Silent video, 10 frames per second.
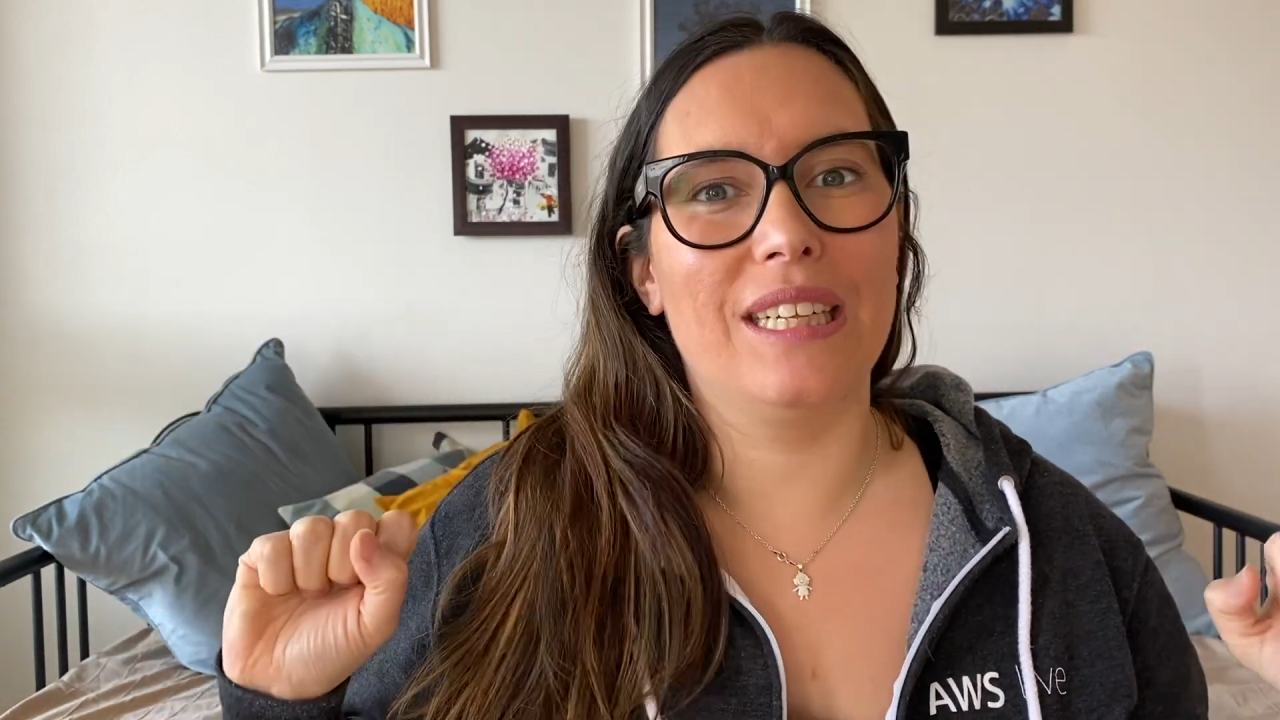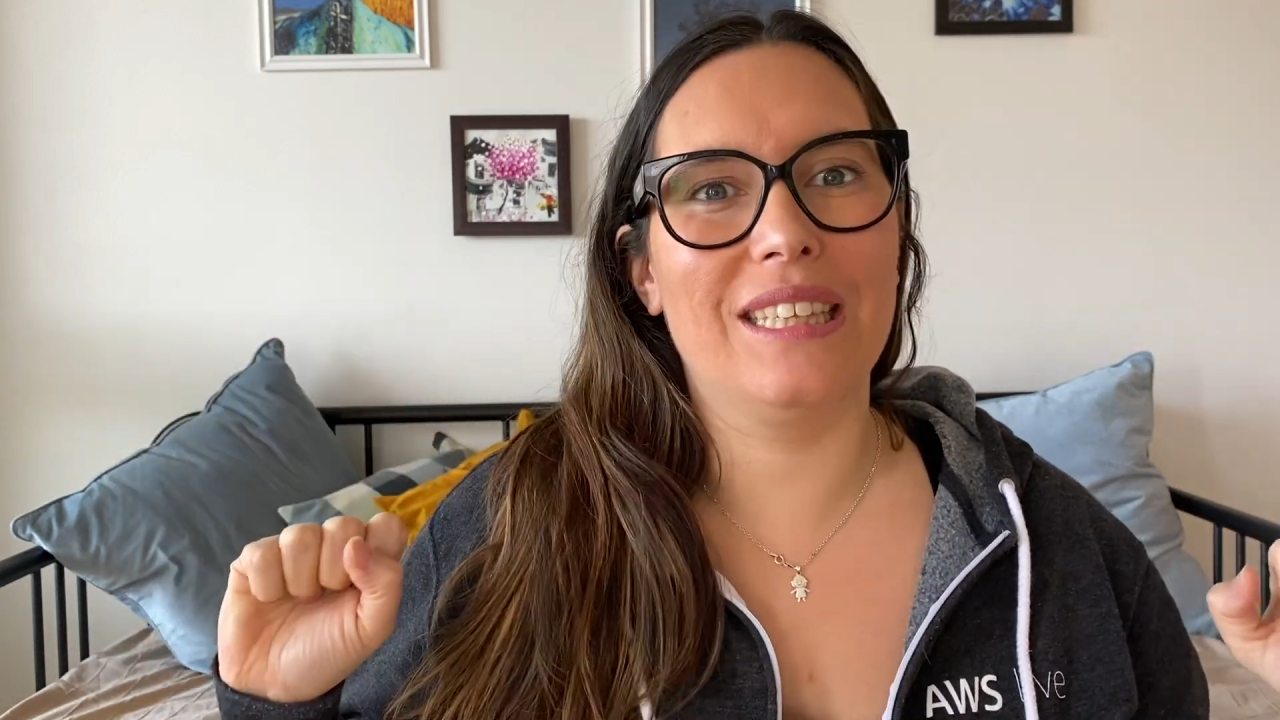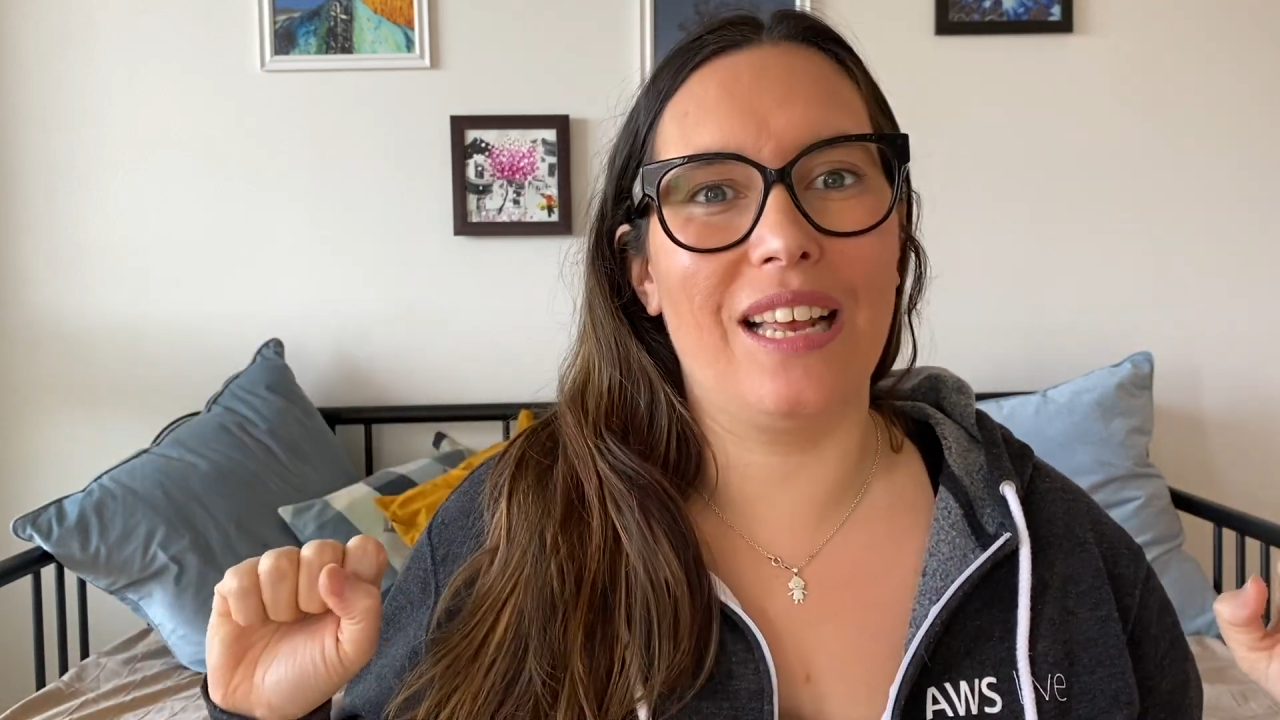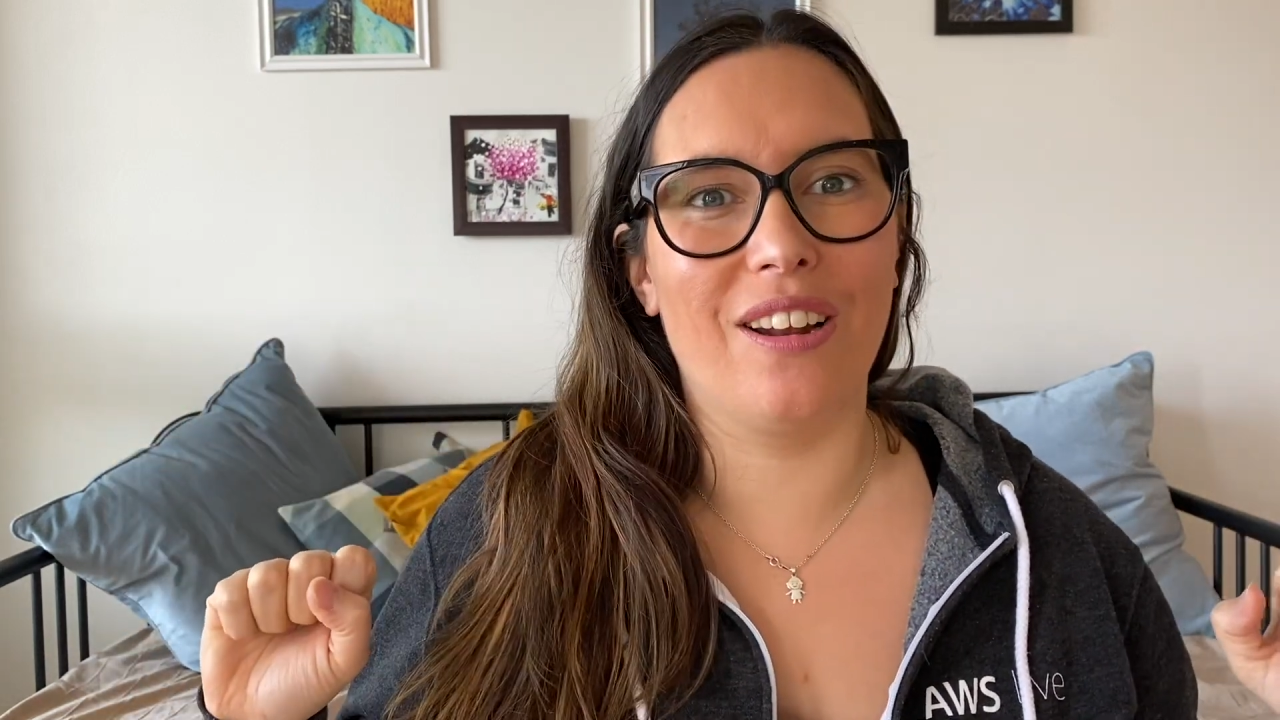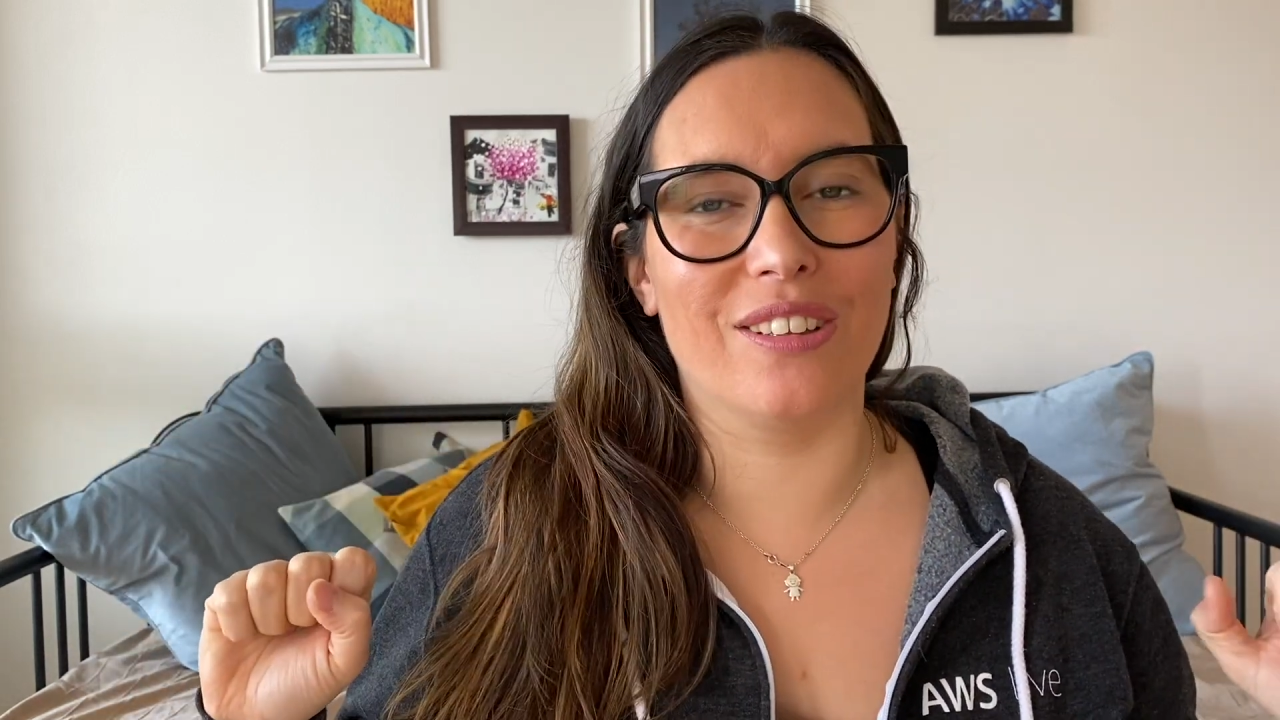
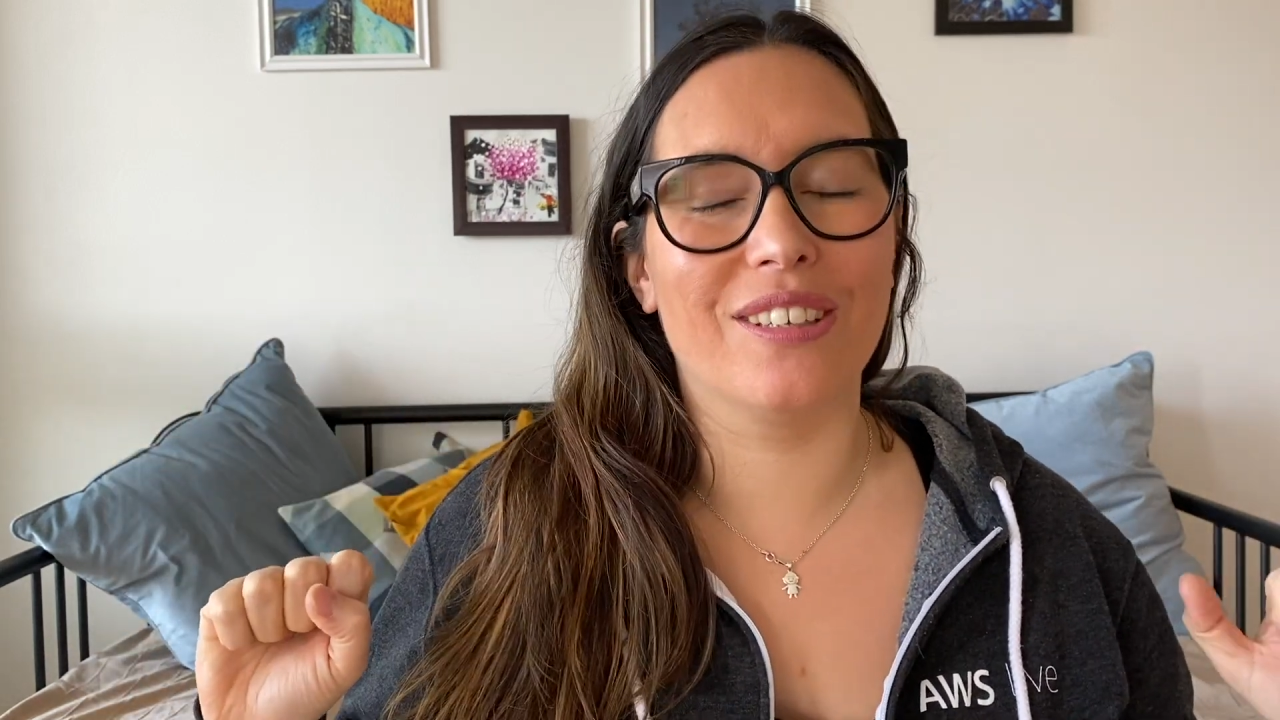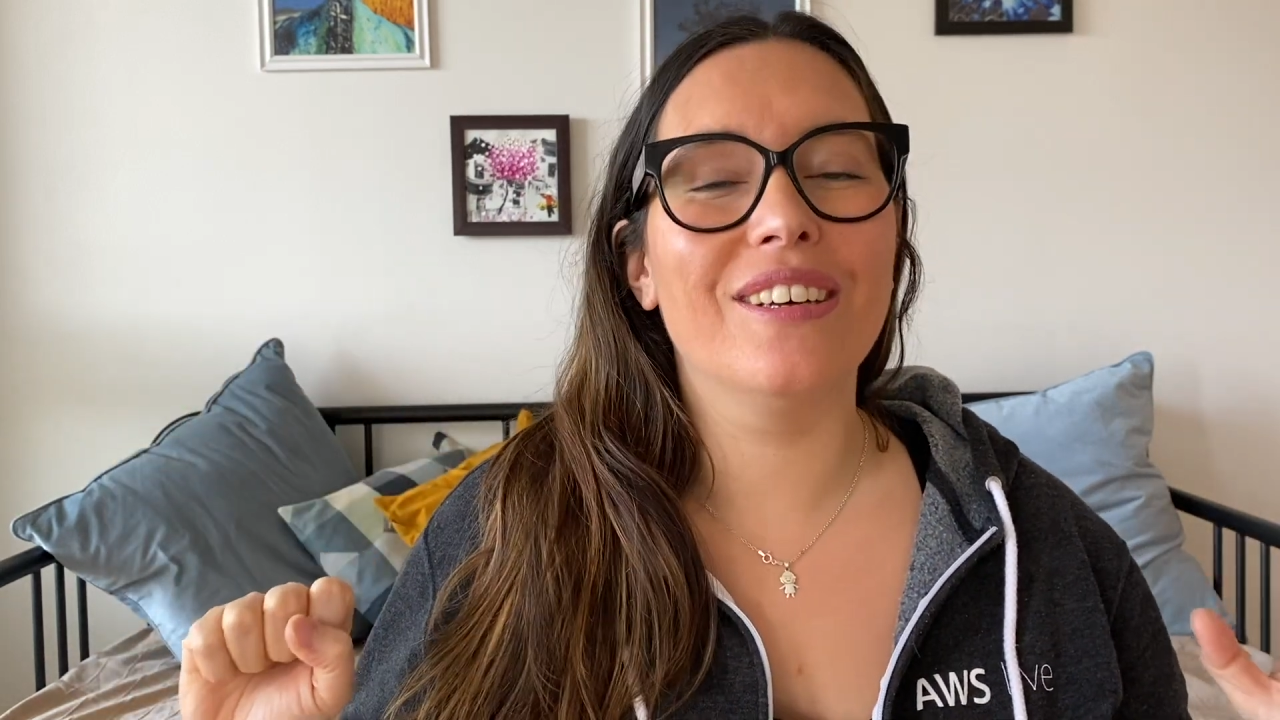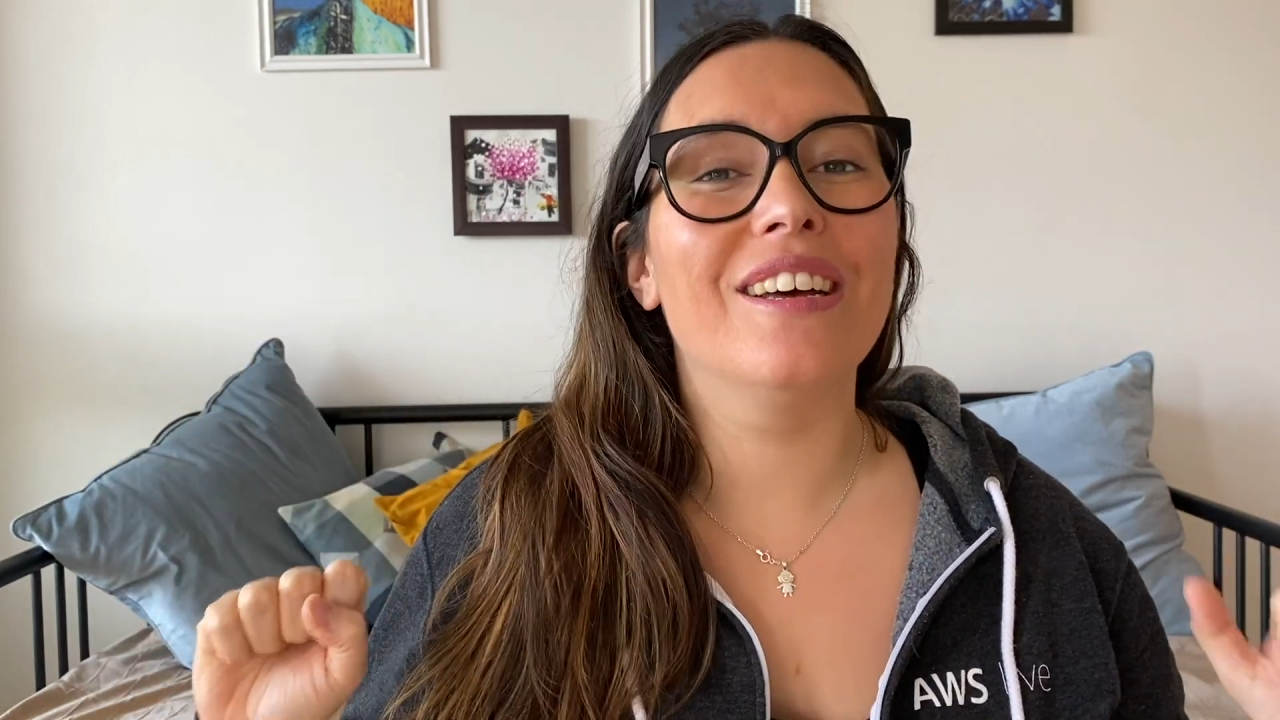it's a lot.